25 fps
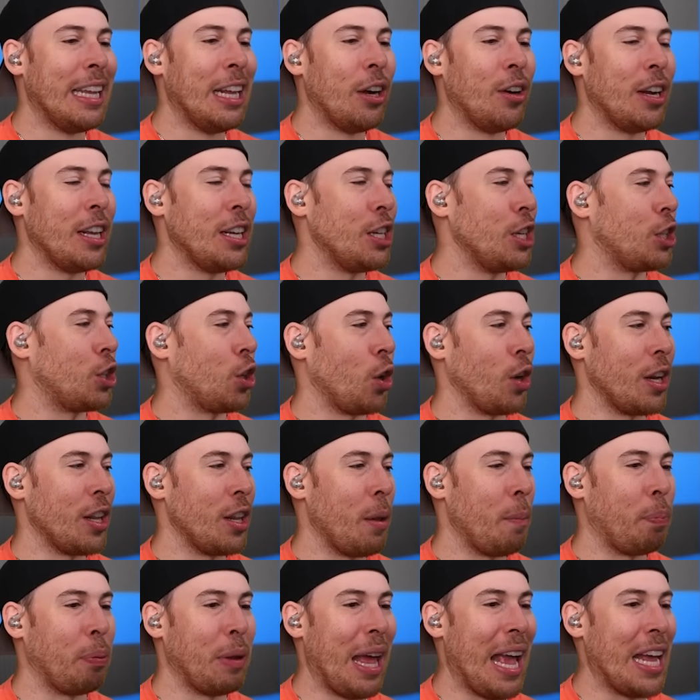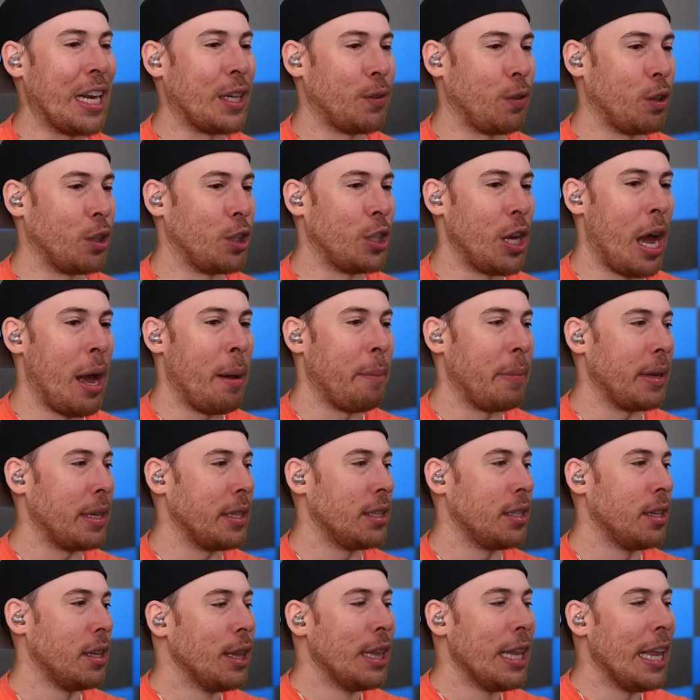literally just turned into Plants for
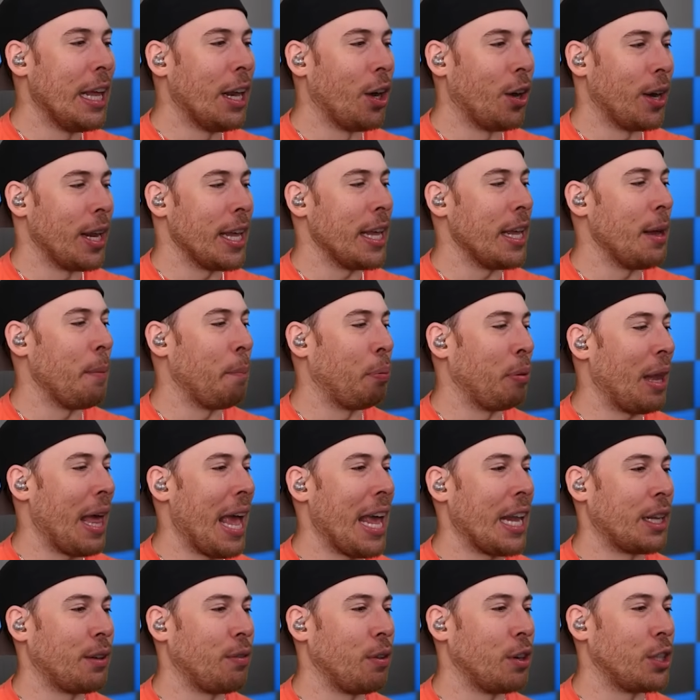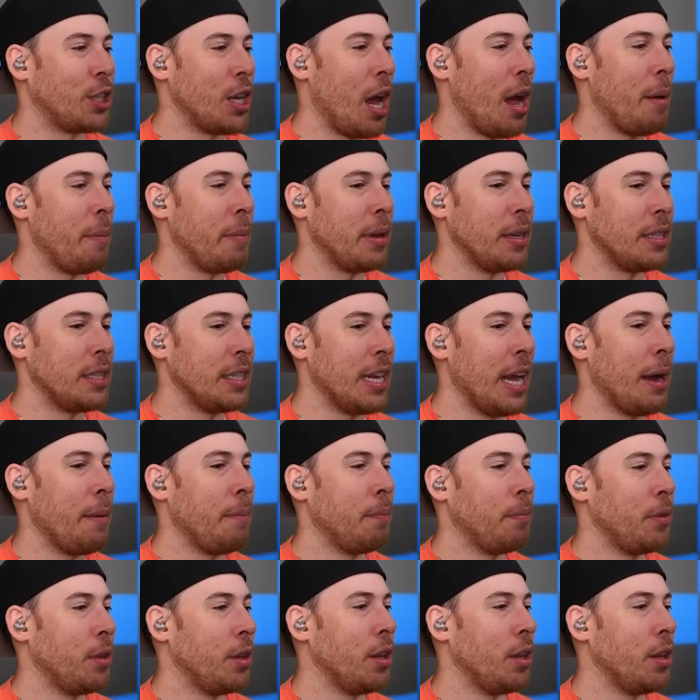Zombies. Literally Plants for Zombies. Yep.